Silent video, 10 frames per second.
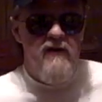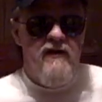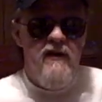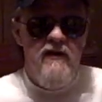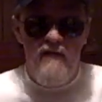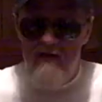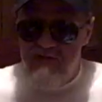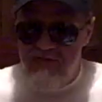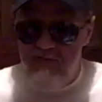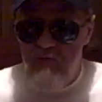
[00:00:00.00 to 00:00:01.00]
put it out
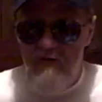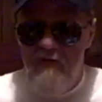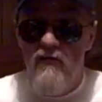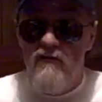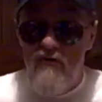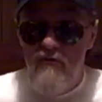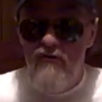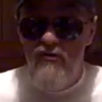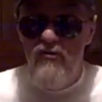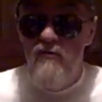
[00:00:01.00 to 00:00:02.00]
next week on
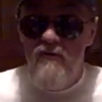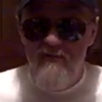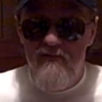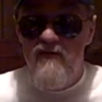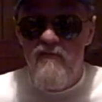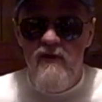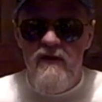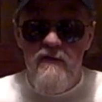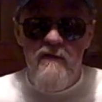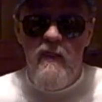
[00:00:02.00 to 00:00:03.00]
YouTube and
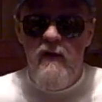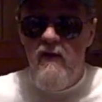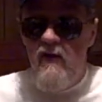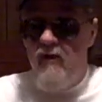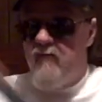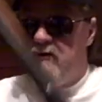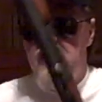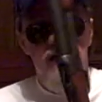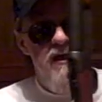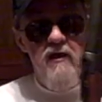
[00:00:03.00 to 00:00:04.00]
VidMe. But
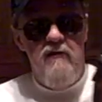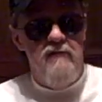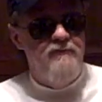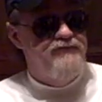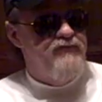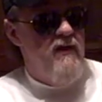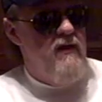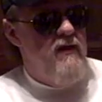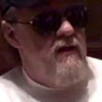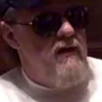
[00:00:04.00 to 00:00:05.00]
anyhow,
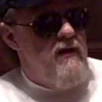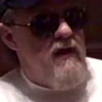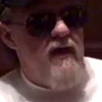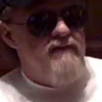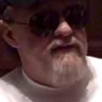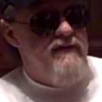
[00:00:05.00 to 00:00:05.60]
I